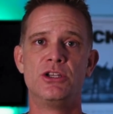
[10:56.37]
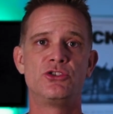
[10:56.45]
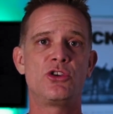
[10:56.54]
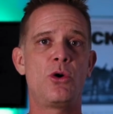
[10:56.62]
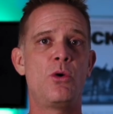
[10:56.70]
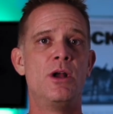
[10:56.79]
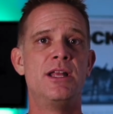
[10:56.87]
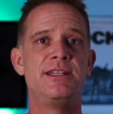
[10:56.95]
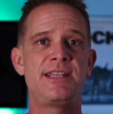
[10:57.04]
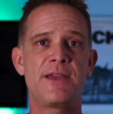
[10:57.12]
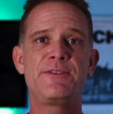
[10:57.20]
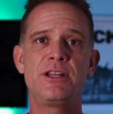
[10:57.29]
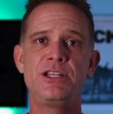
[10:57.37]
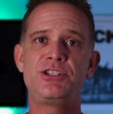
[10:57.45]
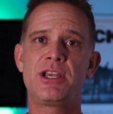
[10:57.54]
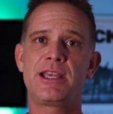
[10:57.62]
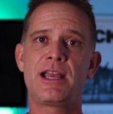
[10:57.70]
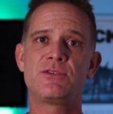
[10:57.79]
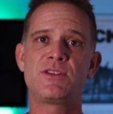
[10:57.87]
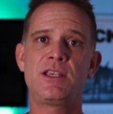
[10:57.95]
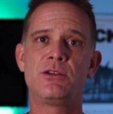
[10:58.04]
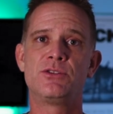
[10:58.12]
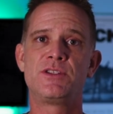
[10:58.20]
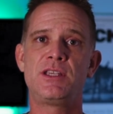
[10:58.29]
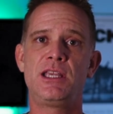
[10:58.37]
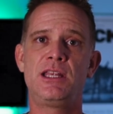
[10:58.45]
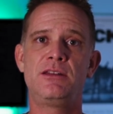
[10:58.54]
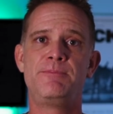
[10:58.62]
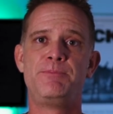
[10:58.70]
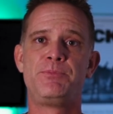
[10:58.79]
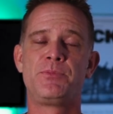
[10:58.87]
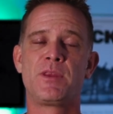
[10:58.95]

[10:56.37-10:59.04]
So definitely check out Singleton.